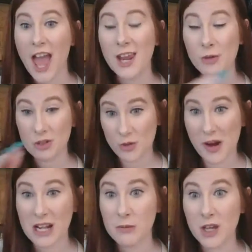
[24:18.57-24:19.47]
it was
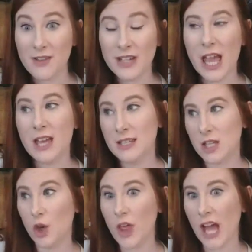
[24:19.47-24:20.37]
reminding me of it
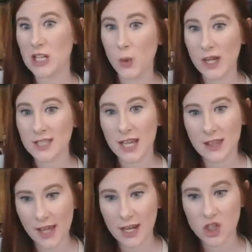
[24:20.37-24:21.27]
until that twist,
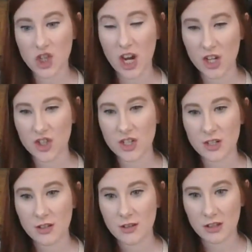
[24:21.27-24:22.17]
and then it
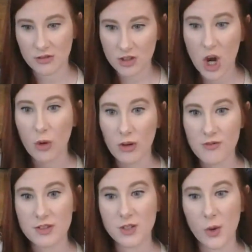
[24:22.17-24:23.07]
changed the tone of
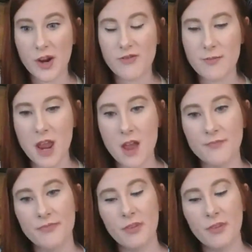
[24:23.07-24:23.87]
the story for me.